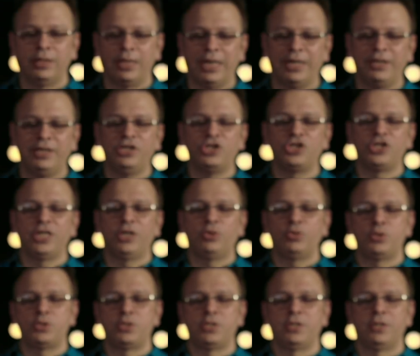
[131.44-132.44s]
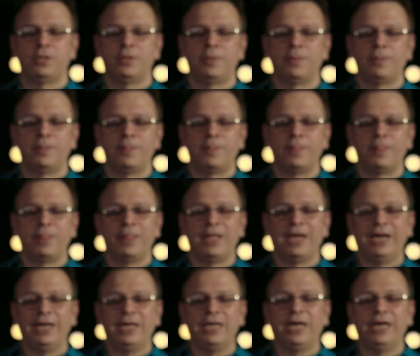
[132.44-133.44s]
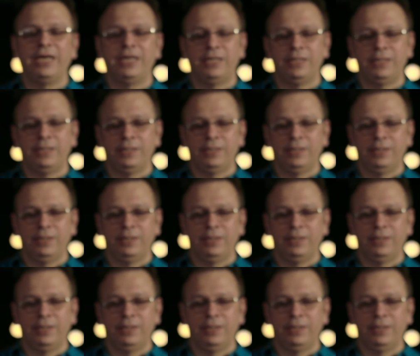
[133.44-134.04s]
I reached out and dialed.